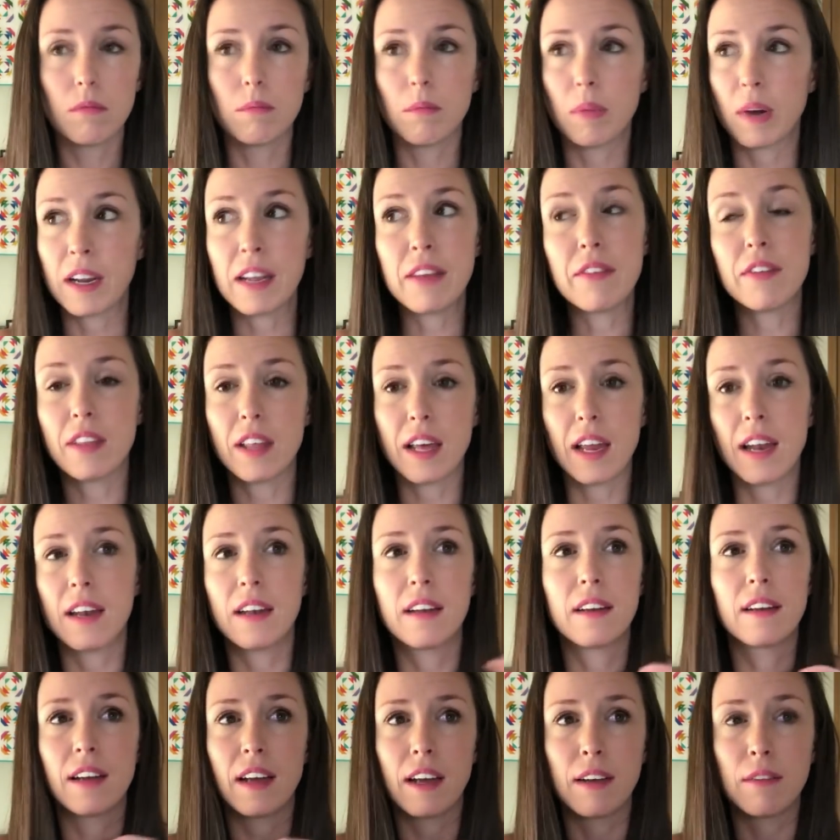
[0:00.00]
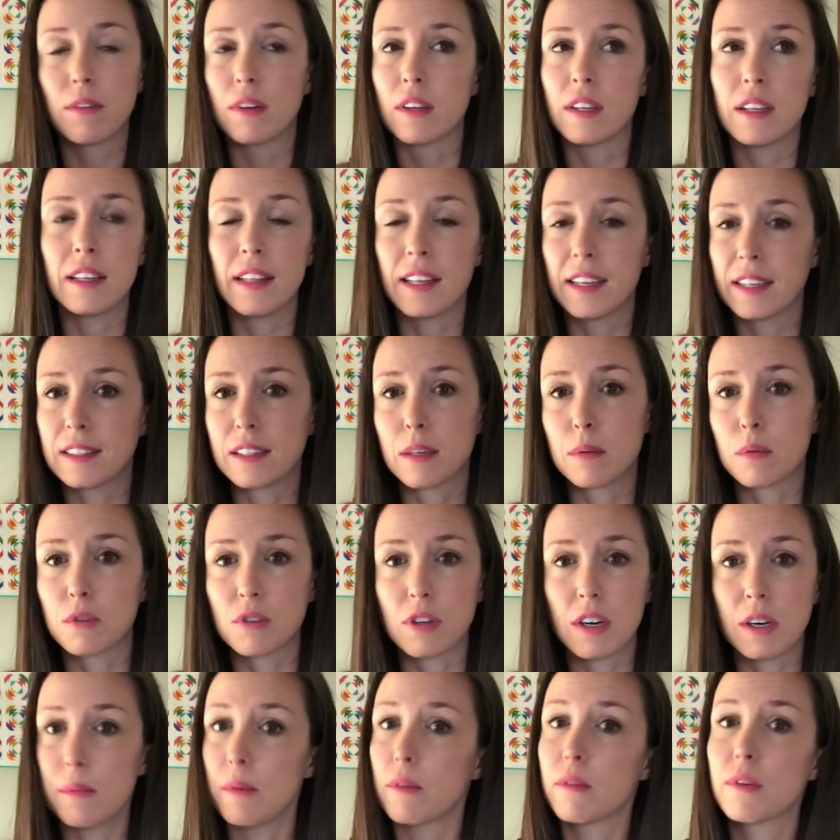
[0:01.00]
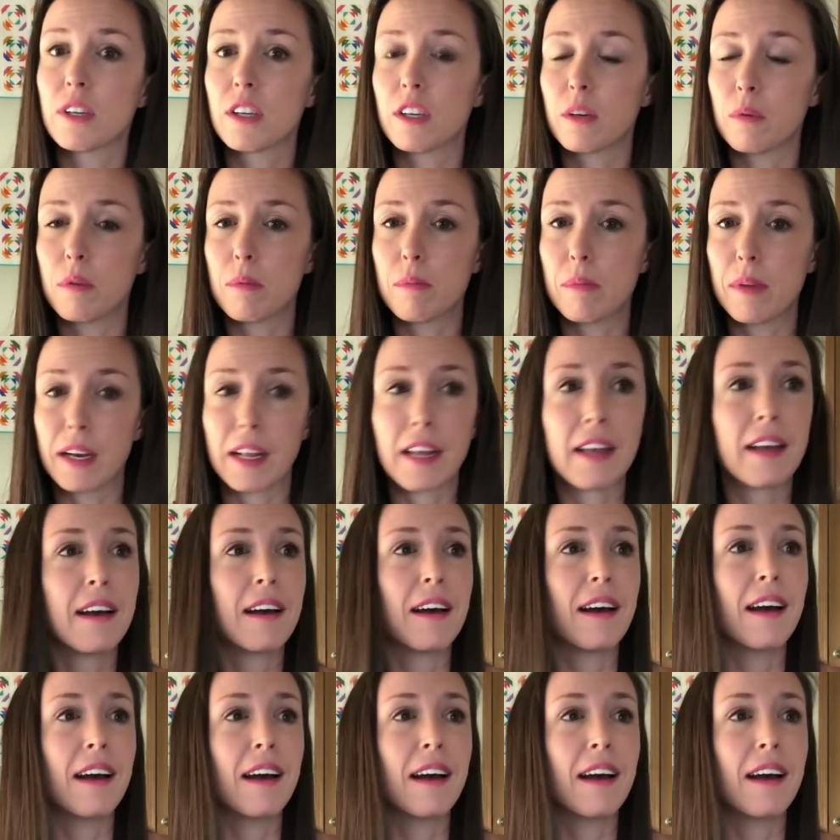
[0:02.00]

But even then, I really, like I said, we're trying to be really good with money.